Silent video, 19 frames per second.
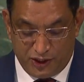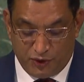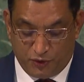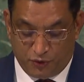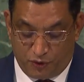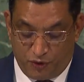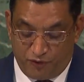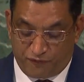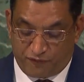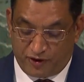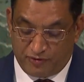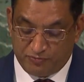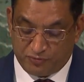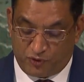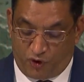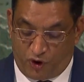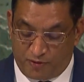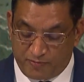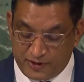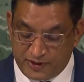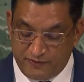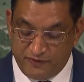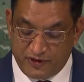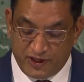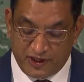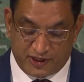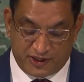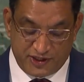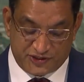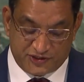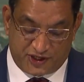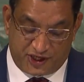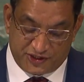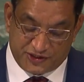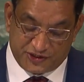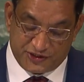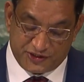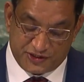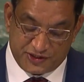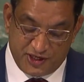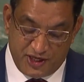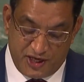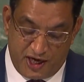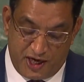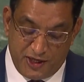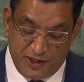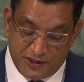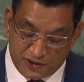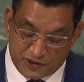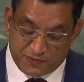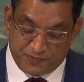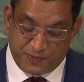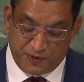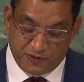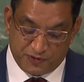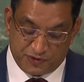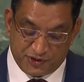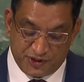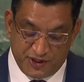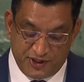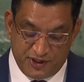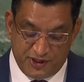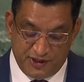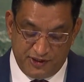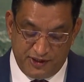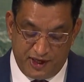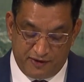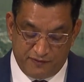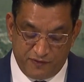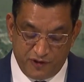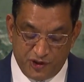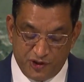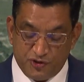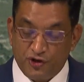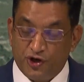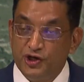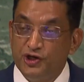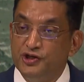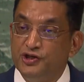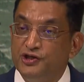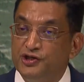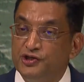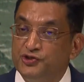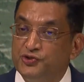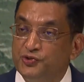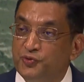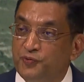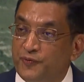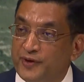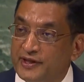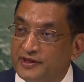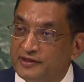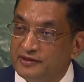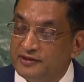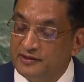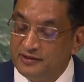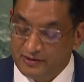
and grow from common work discussions and dispute that we join issue with.